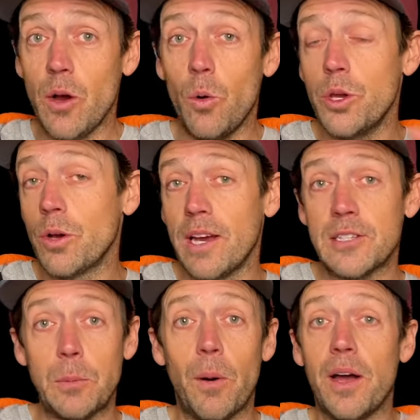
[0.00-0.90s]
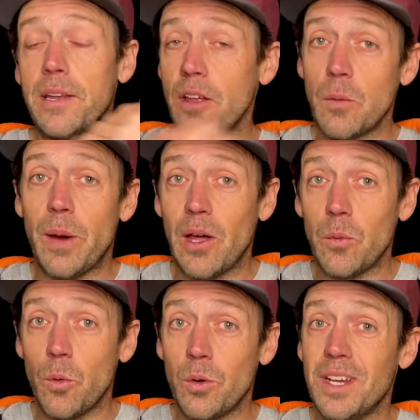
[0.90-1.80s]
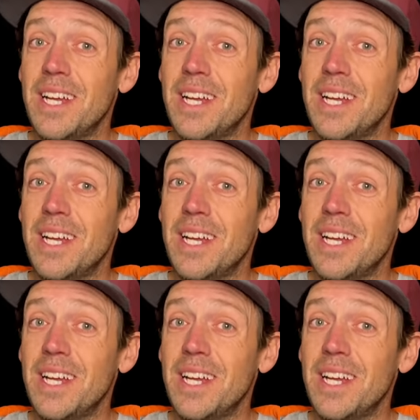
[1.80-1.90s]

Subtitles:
or you're going to buy another paddleboard,